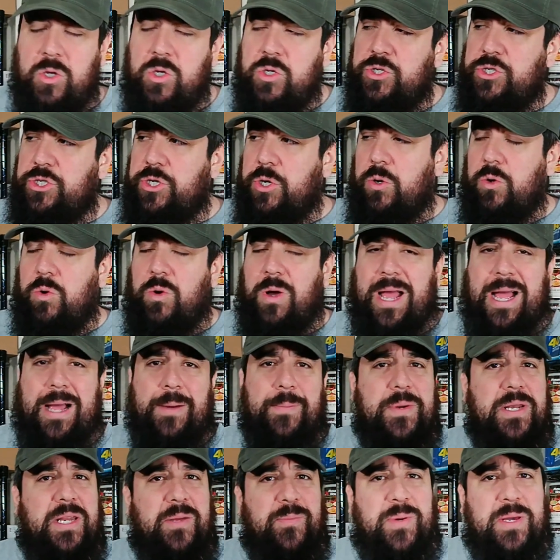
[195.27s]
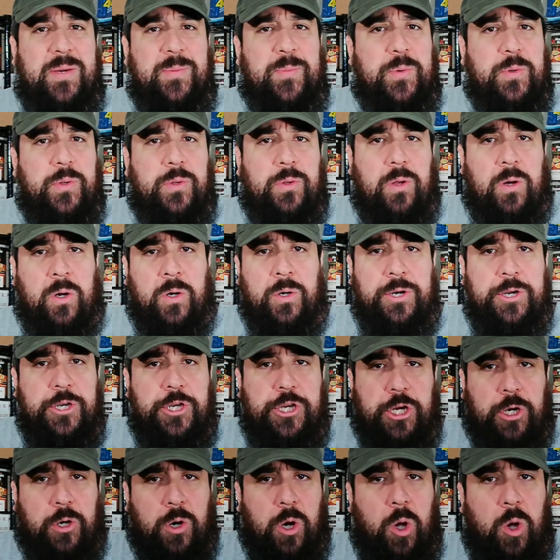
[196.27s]
So how many people are in
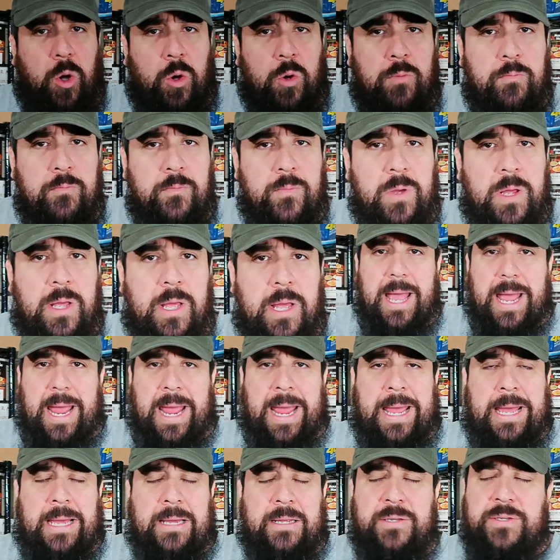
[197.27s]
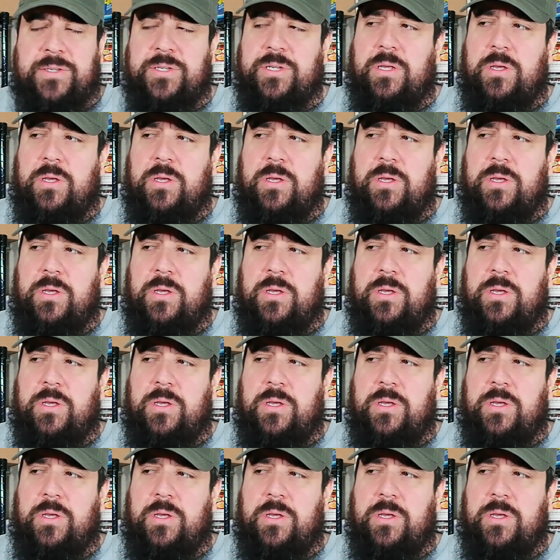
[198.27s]
your home, and